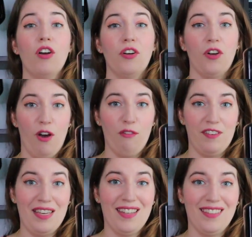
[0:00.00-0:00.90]

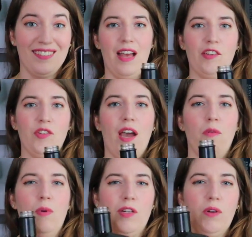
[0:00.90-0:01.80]
coffee. Actually, I
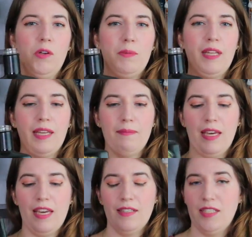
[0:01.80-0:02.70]
wonder what it would be like
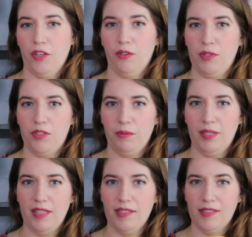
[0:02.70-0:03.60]
making a tiramisu
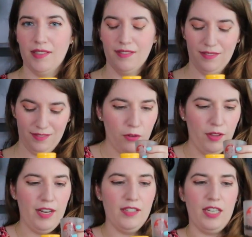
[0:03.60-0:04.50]
with this.
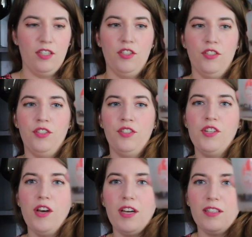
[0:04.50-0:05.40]
I That is a
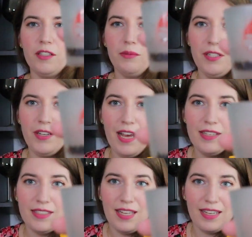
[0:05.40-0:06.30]
dark liquid, you
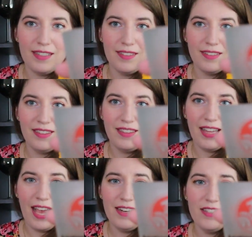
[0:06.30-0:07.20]
guys. Like,
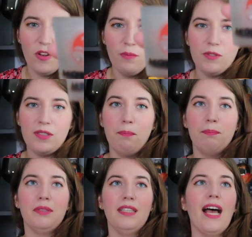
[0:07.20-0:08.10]
that is almost
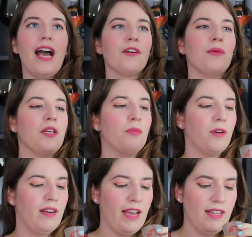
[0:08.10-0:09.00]
black when you
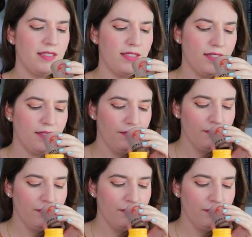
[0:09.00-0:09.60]
pour it out. It's